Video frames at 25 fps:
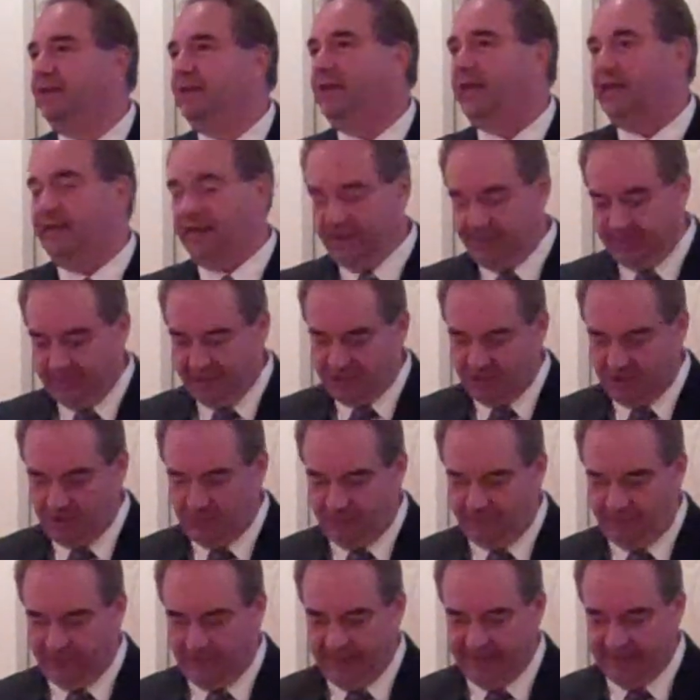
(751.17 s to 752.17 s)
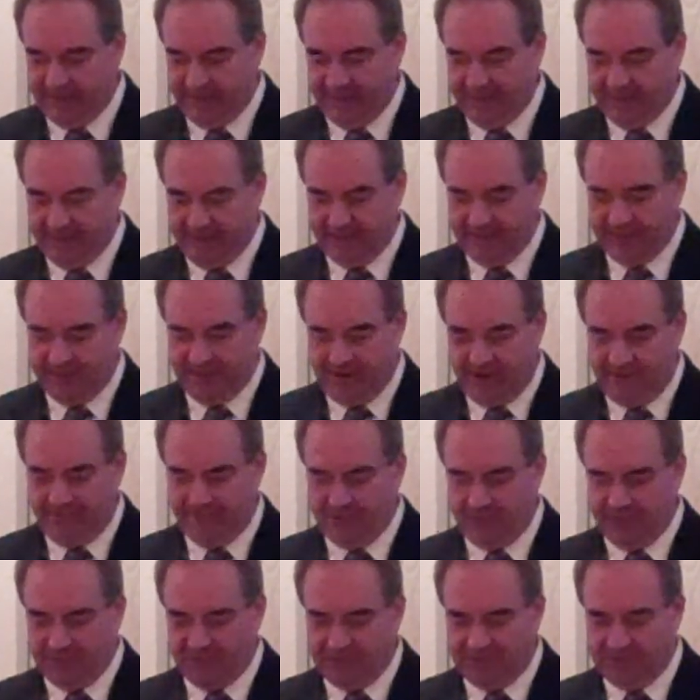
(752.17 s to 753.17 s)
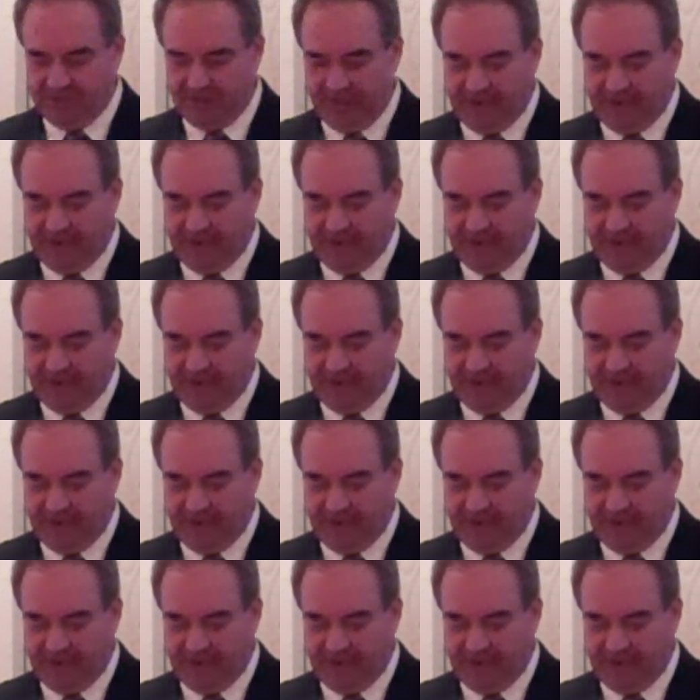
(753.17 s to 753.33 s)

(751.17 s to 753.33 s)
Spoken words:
in additional funding in the governor's,